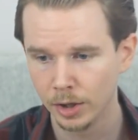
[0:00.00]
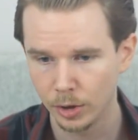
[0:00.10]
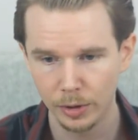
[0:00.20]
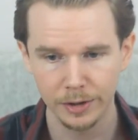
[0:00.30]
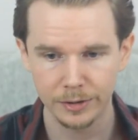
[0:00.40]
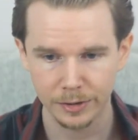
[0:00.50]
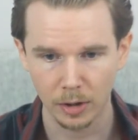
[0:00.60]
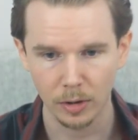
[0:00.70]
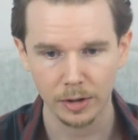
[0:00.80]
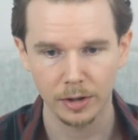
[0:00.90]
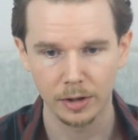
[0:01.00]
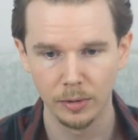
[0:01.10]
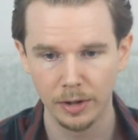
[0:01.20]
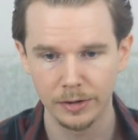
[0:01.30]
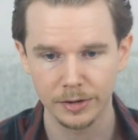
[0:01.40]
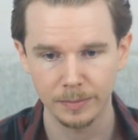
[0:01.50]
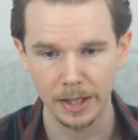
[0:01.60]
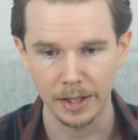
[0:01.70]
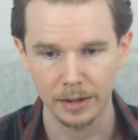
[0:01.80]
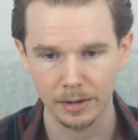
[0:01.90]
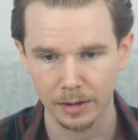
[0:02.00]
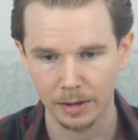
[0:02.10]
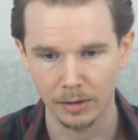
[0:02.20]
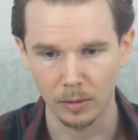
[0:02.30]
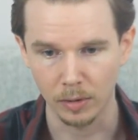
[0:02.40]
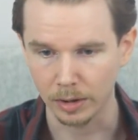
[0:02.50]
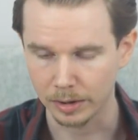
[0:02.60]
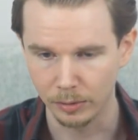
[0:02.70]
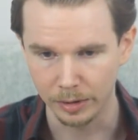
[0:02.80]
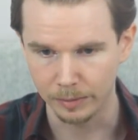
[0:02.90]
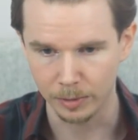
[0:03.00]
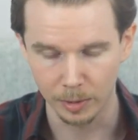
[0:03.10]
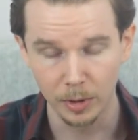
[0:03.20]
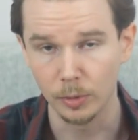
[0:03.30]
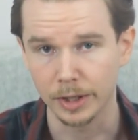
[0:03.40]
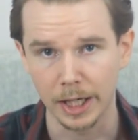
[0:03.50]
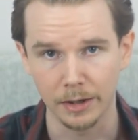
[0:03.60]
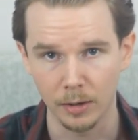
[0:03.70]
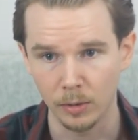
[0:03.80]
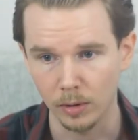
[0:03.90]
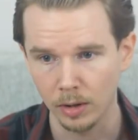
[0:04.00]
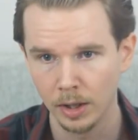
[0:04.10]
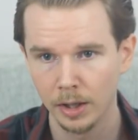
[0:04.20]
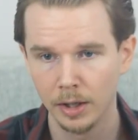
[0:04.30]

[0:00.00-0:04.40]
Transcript: couldn't talk, couldn't speak at all, couldn't communicate at all,